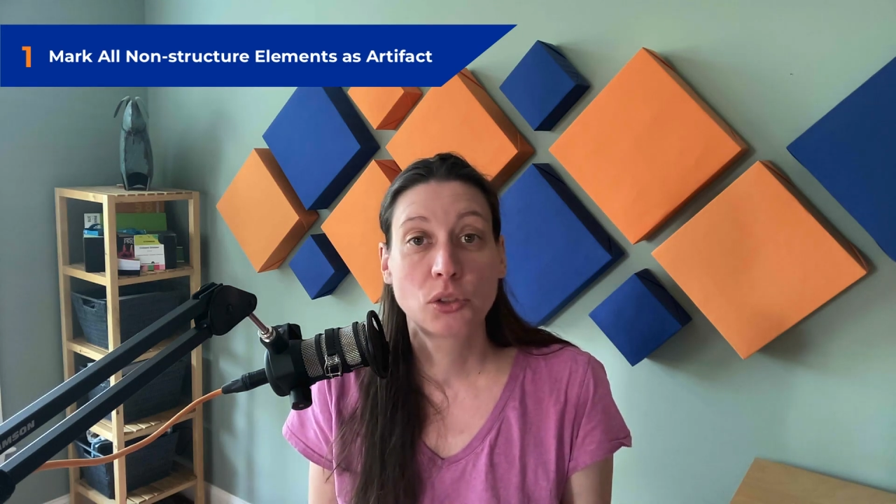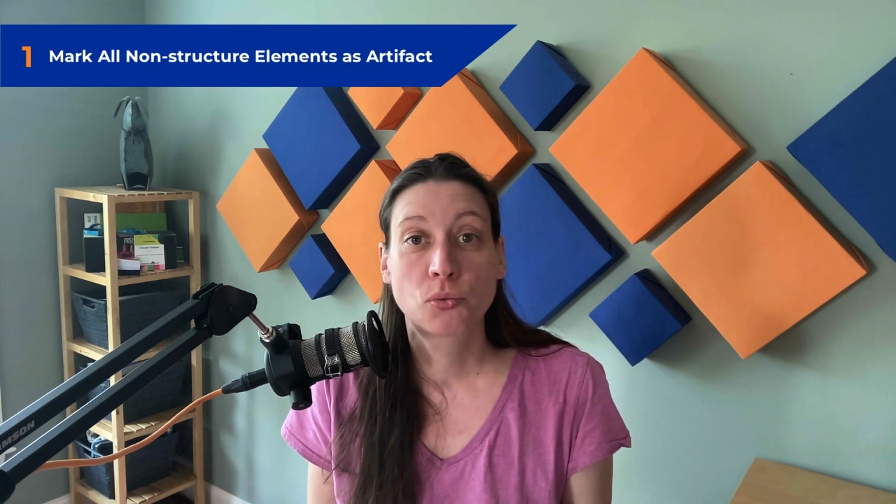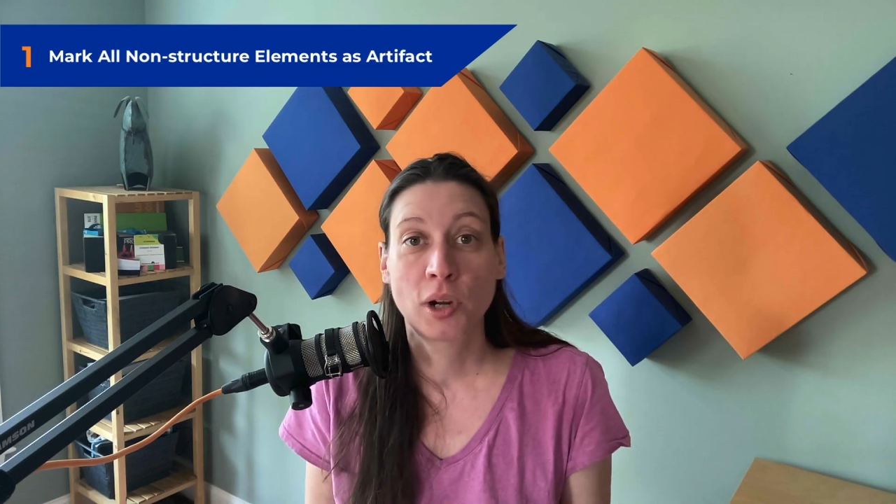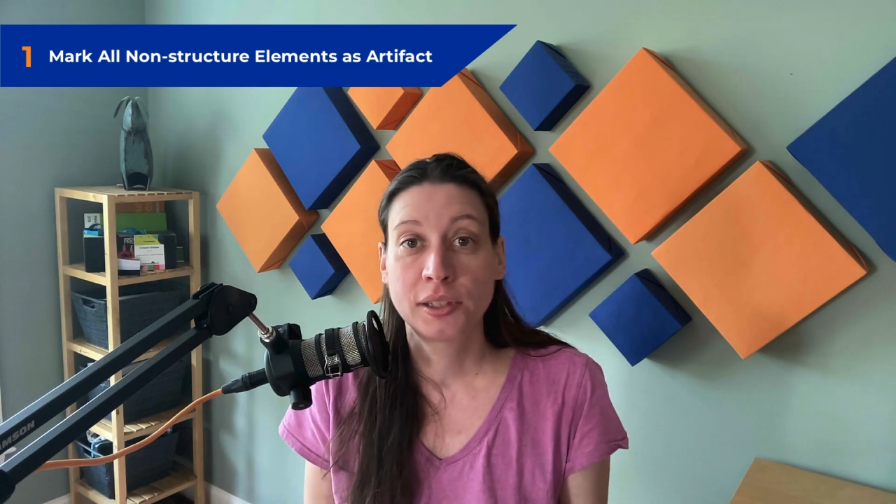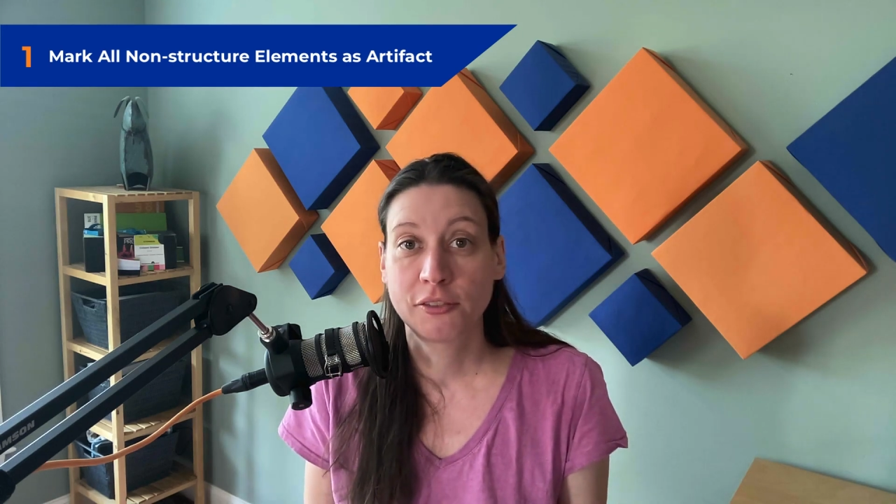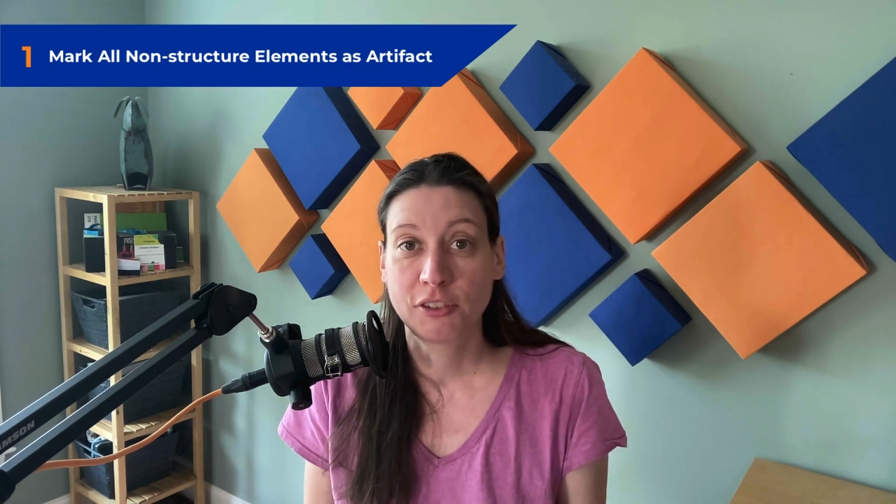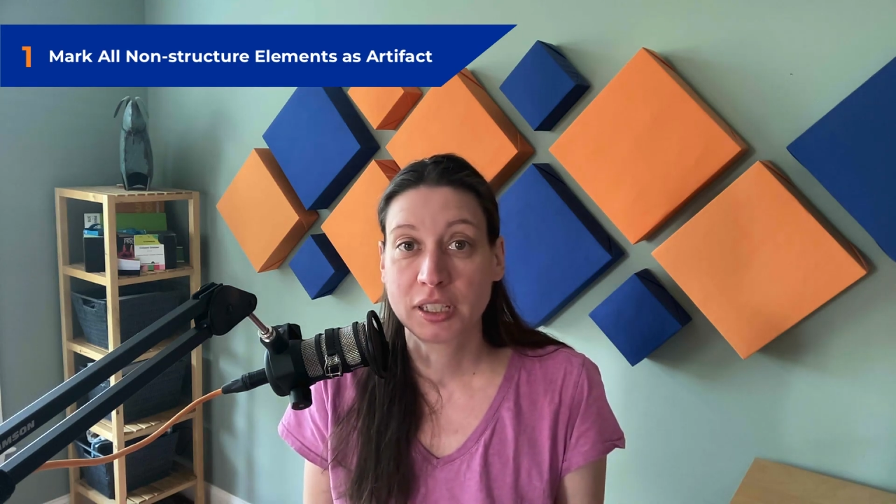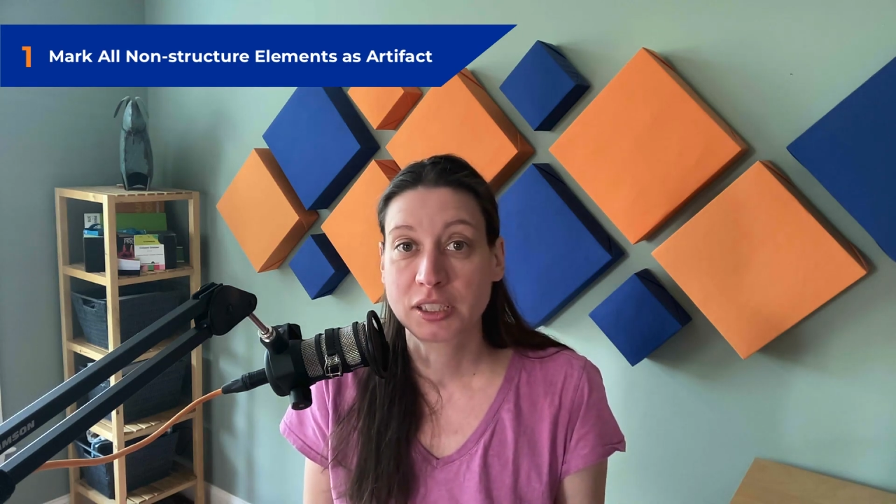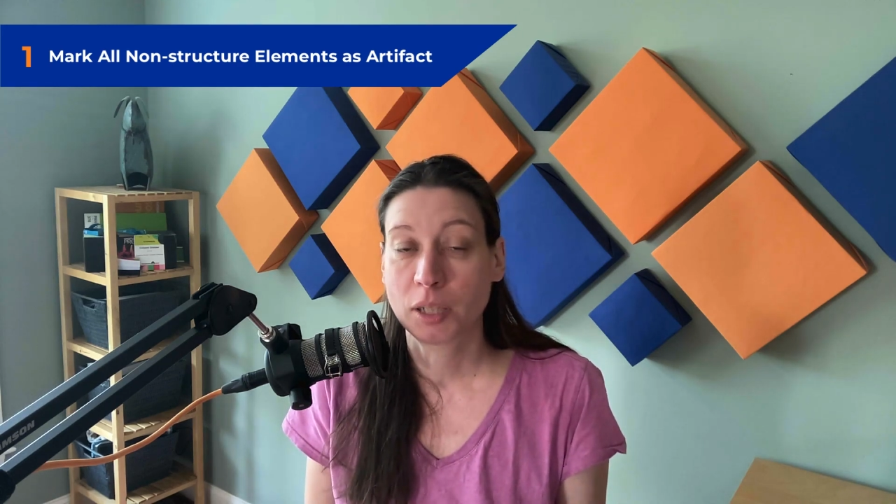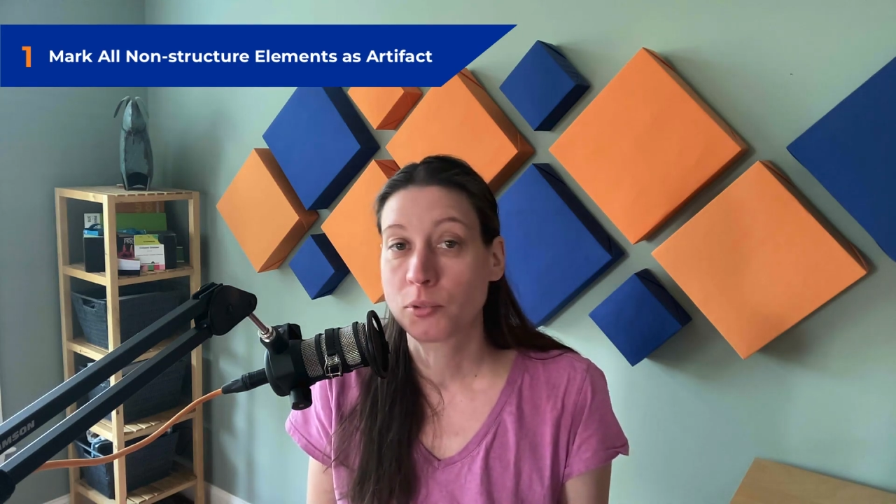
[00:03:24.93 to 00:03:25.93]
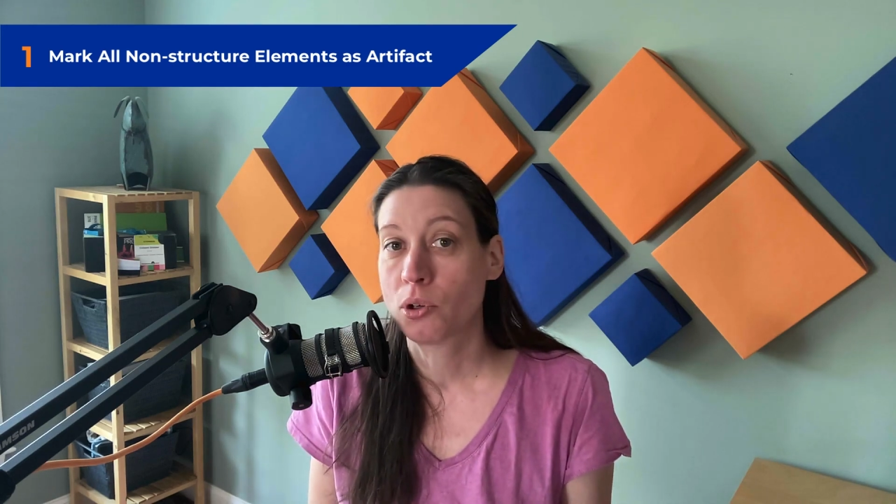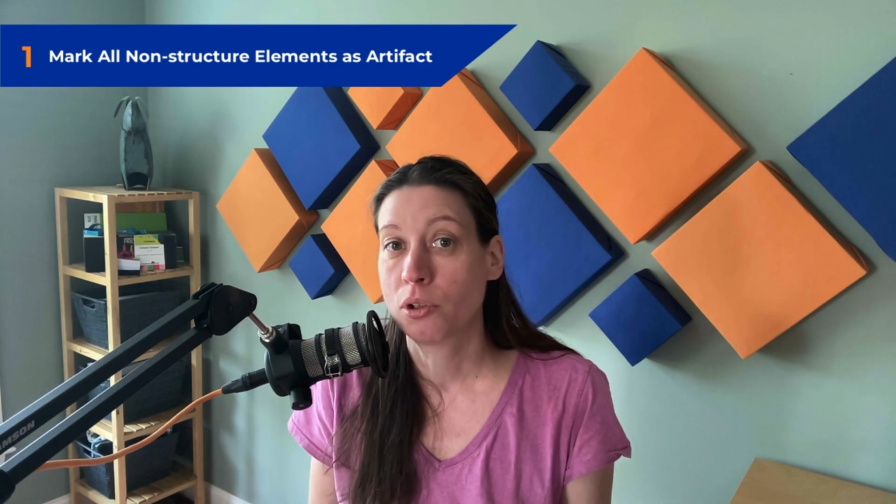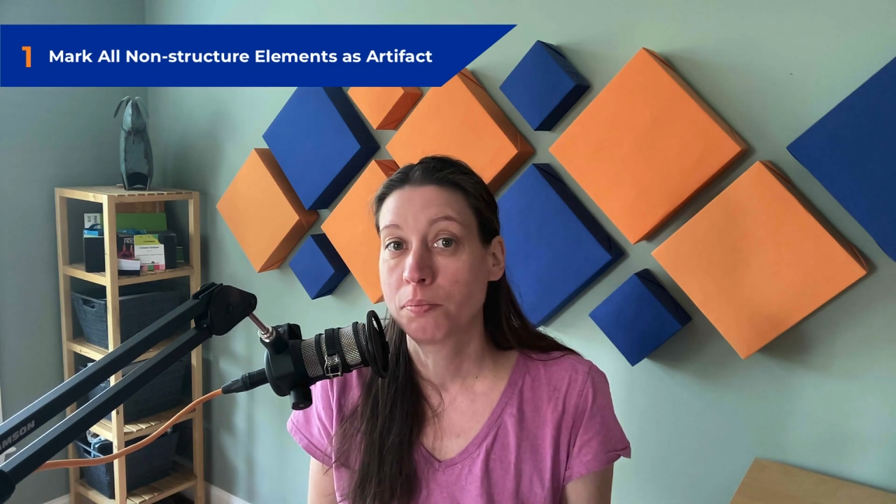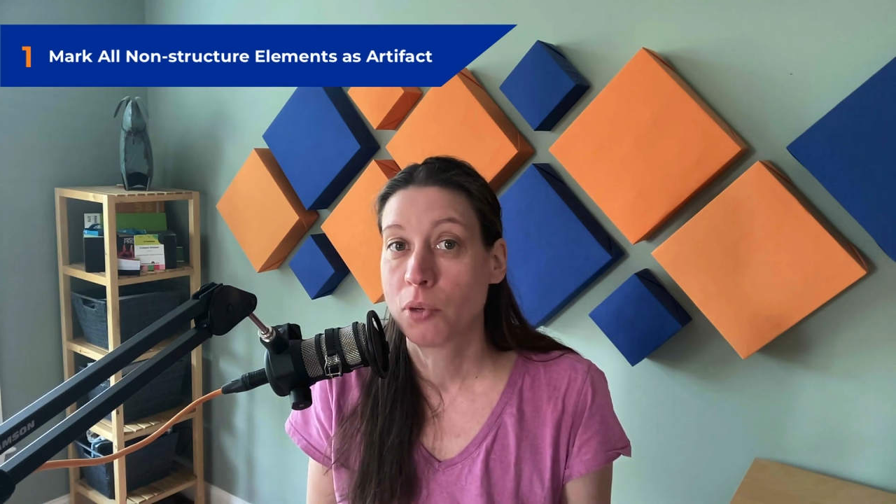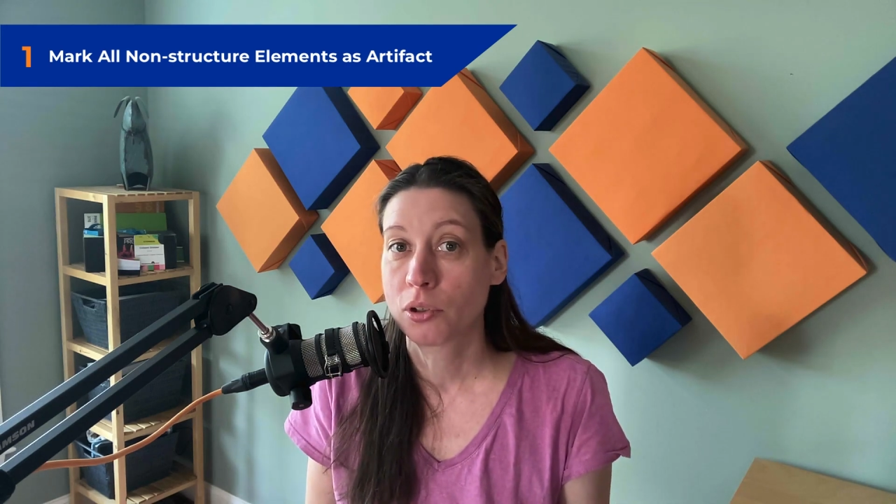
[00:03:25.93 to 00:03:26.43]
run the fix-up
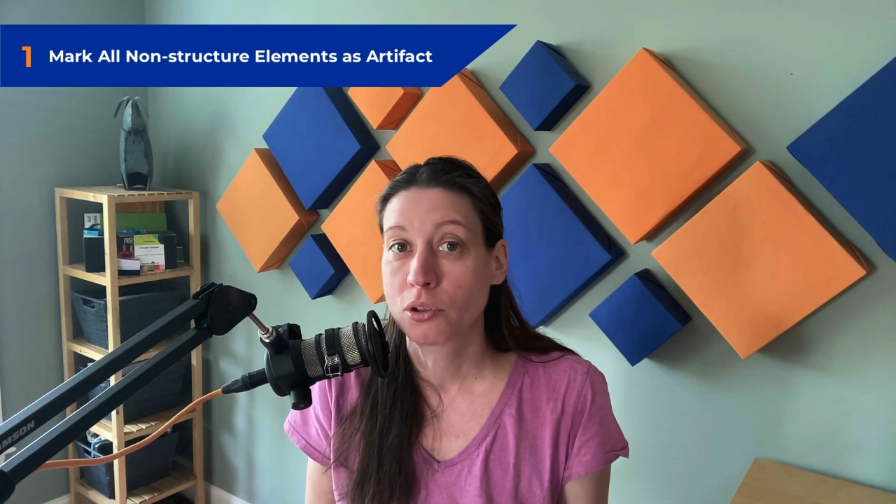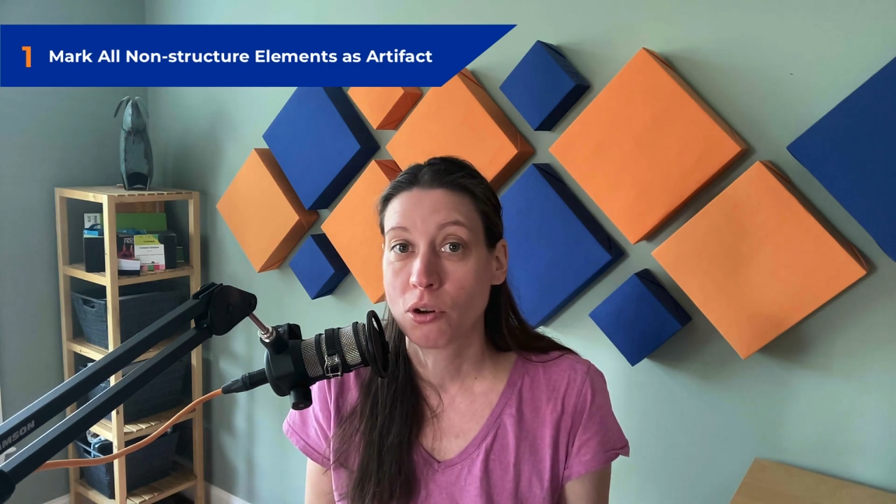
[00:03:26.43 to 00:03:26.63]
called mark